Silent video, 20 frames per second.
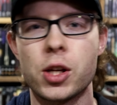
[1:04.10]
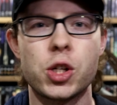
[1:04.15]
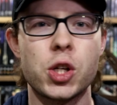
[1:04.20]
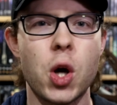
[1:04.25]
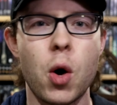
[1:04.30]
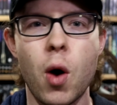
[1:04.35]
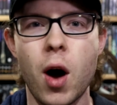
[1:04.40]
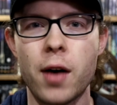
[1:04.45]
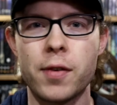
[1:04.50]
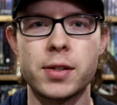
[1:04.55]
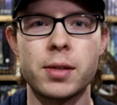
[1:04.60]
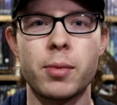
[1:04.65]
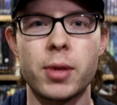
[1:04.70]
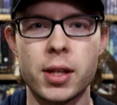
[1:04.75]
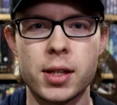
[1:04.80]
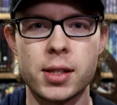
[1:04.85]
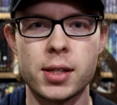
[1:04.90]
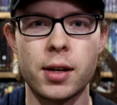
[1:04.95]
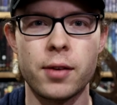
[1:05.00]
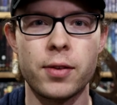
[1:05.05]
of show off some of
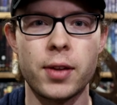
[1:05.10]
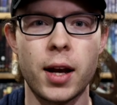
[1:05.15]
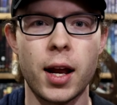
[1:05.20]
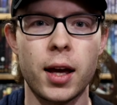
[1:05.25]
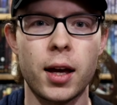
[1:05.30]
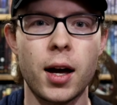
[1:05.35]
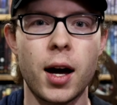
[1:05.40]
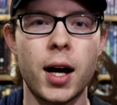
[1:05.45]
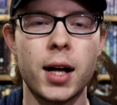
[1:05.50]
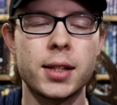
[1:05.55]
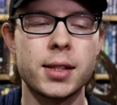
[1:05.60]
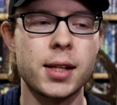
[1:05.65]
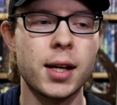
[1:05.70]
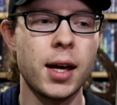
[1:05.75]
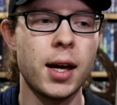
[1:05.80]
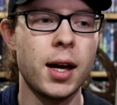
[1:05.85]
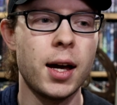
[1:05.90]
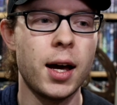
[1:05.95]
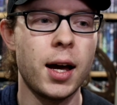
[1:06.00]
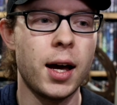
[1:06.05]
the stuff that I got.
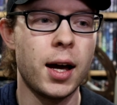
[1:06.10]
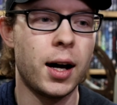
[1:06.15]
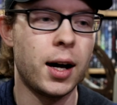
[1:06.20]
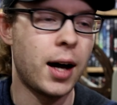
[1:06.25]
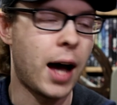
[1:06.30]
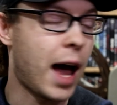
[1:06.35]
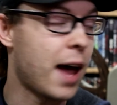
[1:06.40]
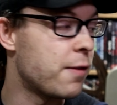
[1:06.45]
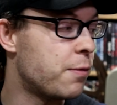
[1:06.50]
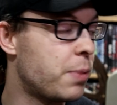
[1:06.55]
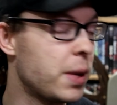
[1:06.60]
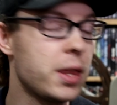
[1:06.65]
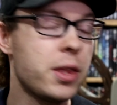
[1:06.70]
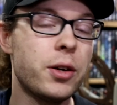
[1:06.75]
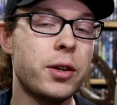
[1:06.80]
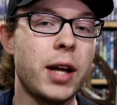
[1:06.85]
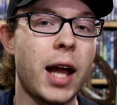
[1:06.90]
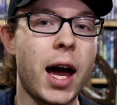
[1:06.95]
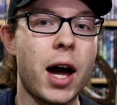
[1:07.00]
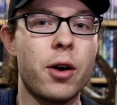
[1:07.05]
I've been
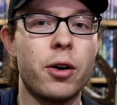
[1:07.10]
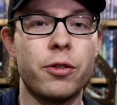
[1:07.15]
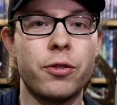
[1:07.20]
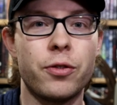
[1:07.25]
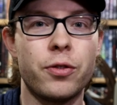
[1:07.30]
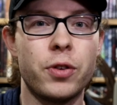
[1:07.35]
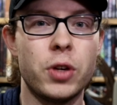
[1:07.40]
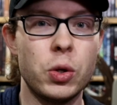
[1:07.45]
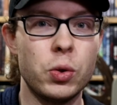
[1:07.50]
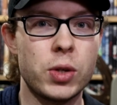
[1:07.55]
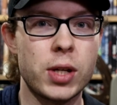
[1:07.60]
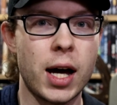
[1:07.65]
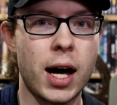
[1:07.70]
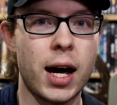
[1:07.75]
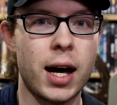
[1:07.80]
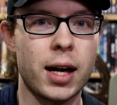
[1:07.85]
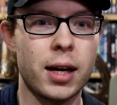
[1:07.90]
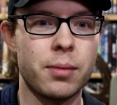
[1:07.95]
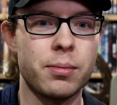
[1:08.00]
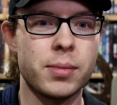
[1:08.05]
there now a few
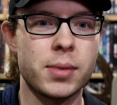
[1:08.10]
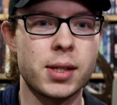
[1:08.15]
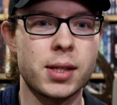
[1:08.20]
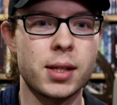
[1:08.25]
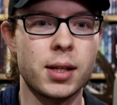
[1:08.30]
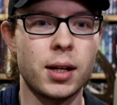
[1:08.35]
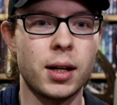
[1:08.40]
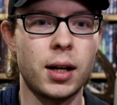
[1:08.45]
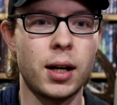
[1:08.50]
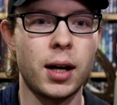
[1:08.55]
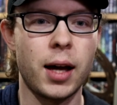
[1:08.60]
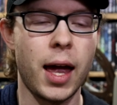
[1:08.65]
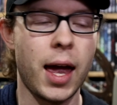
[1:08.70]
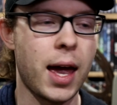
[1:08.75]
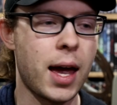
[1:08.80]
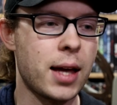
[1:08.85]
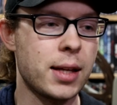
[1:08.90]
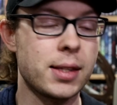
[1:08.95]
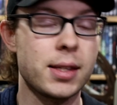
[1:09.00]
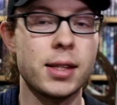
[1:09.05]
times
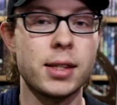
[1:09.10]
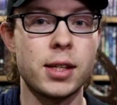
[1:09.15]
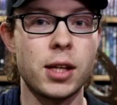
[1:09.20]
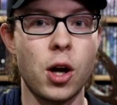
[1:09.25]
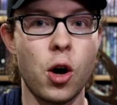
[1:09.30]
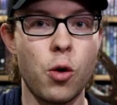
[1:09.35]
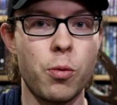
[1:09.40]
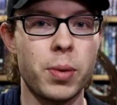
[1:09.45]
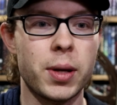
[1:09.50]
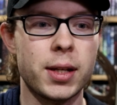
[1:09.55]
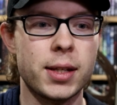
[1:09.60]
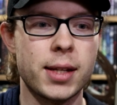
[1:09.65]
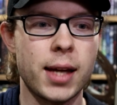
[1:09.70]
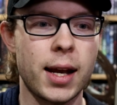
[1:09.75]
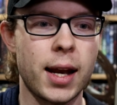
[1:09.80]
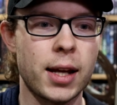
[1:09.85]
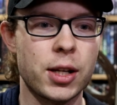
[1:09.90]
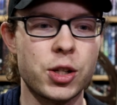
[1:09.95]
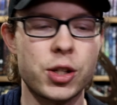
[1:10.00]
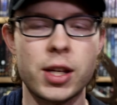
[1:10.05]
and since he opened,
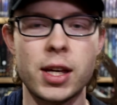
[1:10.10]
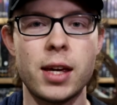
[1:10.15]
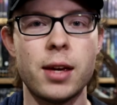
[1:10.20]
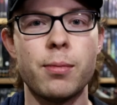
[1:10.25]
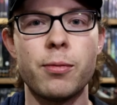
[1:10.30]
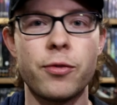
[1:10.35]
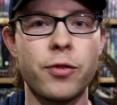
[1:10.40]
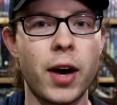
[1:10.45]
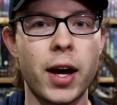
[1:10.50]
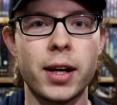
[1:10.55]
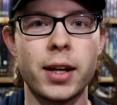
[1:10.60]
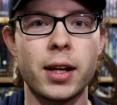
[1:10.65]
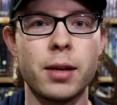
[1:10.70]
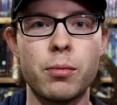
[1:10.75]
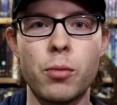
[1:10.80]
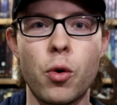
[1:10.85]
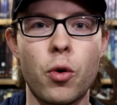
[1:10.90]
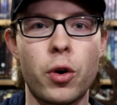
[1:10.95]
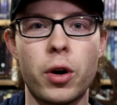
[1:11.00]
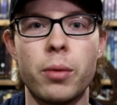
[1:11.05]
and I just keep
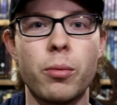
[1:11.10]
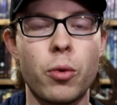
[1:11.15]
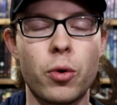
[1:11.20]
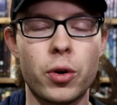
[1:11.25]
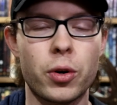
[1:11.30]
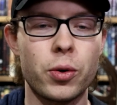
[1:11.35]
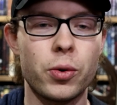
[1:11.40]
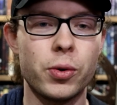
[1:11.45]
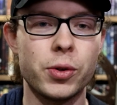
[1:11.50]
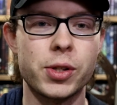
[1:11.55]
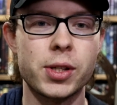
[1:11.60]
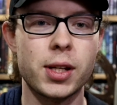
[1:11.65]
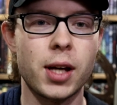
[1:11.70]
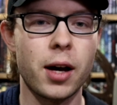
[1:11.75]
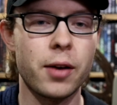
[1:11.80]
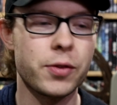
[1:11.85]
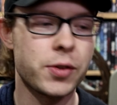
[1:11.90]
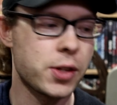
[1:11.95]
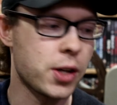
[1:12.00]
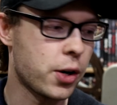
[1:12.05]
finding more and more cool
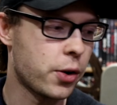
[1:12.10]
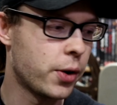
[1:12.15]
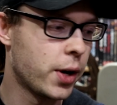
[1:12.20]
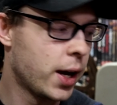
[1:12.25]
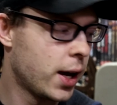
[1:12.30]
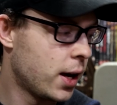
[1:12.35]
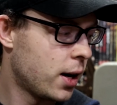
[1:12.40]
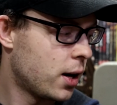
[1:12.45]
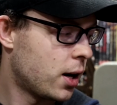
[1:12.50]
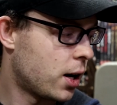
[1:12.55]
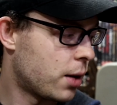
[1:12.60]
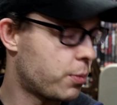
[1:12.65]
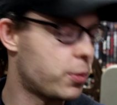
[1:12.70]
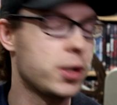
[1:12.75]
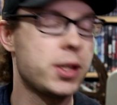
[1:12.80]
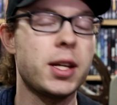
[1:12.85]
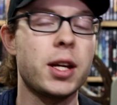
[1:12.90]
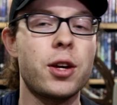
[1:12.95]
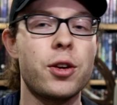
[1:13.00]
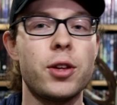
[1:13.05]
stuff. So
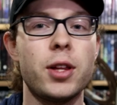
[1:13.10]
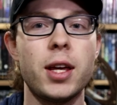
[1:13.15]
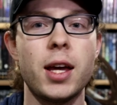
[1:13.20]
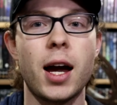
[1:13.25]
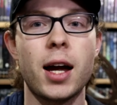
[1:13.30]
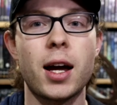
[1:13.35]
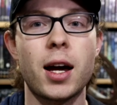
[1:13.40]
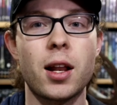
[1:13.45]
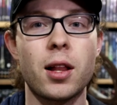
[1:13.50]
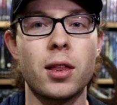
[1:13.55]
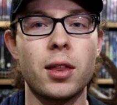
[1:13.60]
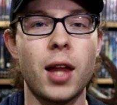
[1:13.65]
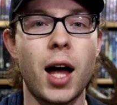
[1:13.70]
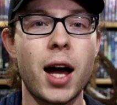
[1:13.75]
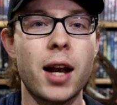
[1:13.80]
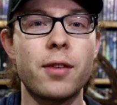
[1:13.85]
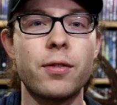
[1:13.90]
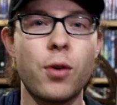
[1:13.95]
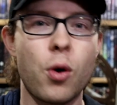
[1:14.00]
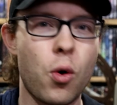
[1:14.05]
particularly I got a
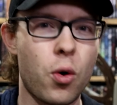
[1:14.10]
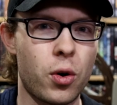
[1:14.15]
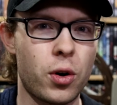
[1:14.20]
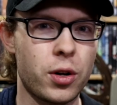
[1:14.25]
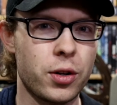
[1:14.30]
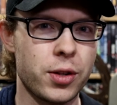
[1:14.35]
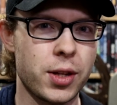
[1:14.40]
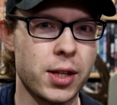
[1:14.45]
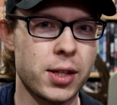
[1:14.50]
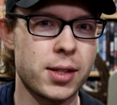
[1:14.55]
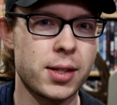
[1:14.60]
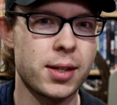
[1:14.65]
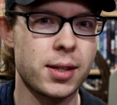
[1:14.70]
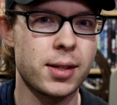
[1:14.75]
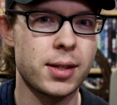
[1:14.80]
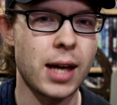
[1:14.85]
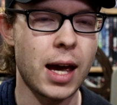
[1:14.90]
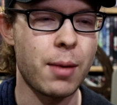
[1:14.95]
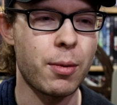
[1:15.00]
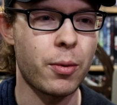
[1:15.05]
lot of horror this
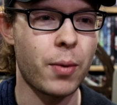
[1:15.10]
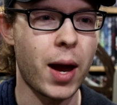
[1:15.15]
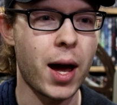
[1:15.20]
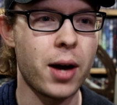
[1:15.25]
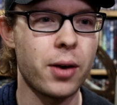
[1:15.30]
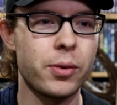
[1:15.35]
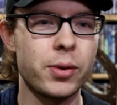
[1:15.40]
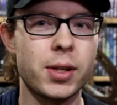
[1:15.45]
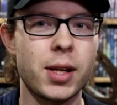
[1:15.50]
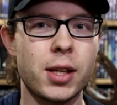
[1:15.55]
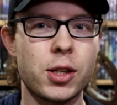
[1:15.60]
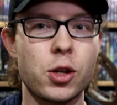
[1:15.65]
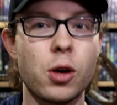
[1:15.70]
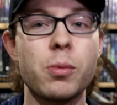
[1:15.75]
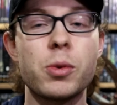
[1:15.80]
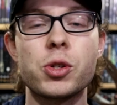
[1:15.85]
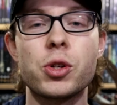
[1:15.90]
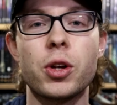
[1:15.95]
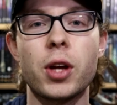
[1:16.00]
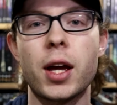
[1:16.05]
time around, and so
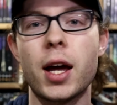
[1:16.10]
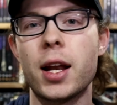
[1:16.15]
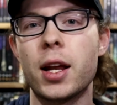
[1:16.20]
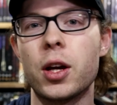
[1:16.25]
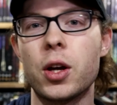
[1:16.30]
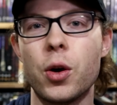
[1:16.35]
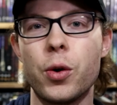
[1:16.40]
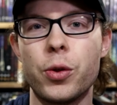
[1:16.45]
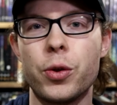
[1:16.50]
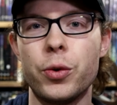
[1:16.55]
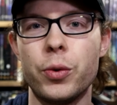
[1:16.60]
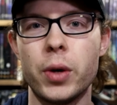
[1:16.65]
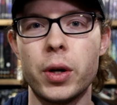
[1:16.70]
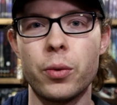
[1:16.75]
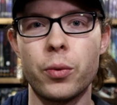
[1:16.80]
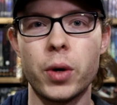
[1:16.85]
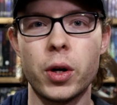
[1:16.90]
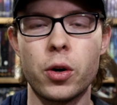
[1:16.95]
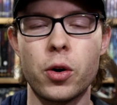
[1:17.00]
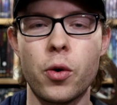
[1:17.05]
I'm just going to kind of go through
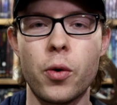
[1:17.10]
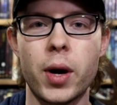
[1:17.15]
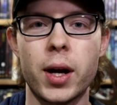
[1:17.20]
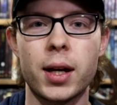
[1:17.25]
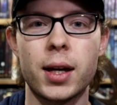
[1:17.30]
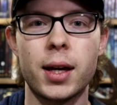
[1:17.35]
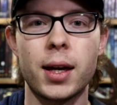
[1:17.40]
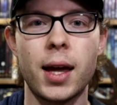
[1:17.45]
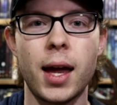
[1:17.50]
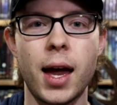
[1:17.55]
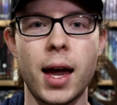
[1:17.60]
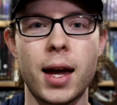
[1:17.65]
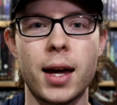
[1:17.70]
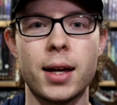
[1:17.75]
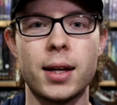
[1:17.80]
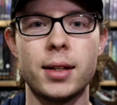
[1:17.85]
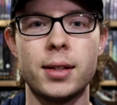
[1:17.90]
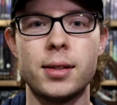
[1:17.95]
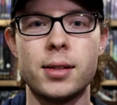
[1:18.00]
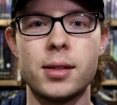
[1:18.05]
it real quick
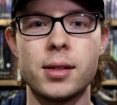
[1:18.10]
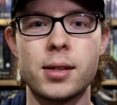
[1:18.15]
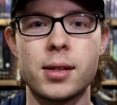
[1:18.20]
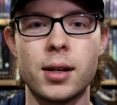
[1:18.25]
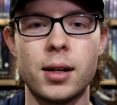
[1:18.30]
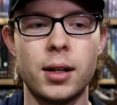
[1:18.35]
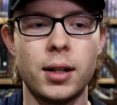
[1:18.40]
and